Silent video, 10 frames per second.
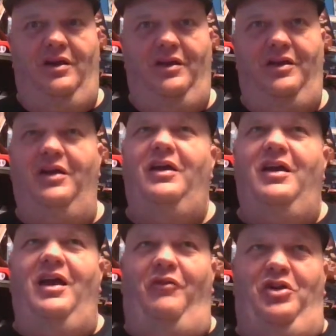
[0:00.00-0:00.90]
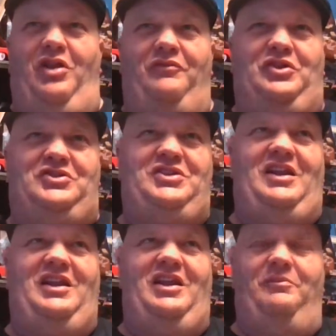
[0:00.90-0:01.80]
I would have loved to have
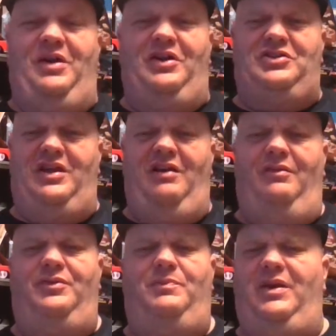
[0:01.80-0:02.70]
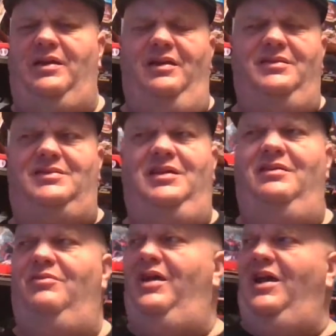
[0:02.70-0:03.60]
seen it in a bigger scale because
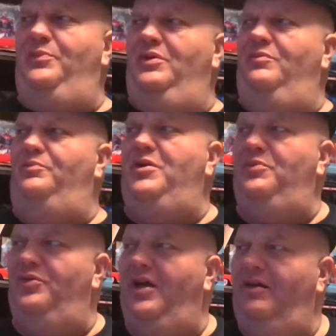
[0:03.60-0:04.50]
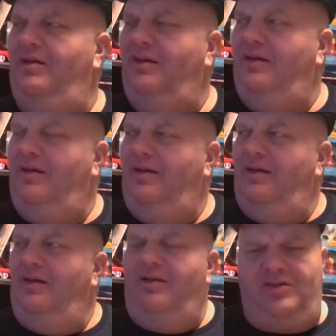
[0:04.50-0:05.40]
what happened with people that
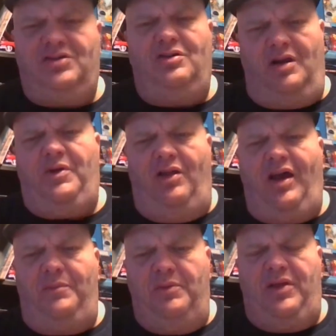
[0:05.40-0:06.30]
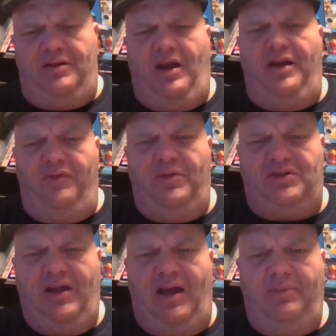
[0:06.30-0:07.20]
there's still going to be a lot of people that died from the
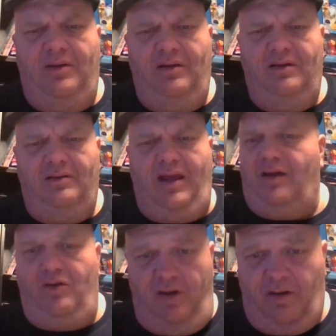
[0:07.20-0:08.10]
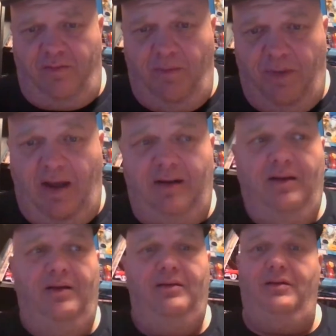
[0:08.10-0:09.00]
snap that couldn't have come
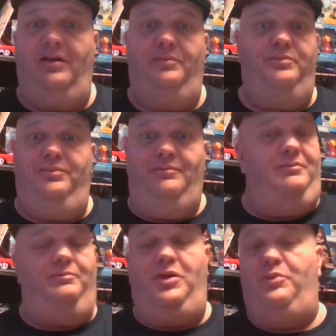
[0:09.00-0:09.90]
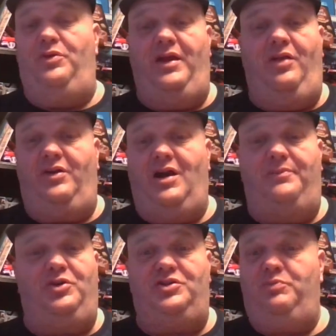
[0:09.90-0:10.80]
back. You know, people in the
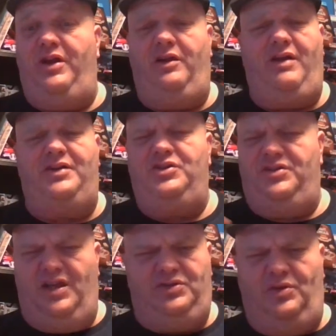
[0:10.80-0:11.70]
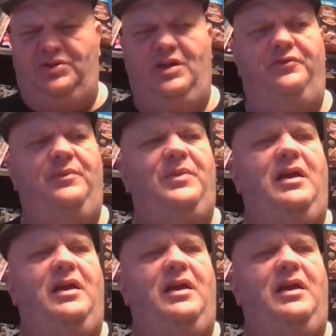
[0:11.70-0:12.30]
helicopters, plane crashes, that sort of stuff.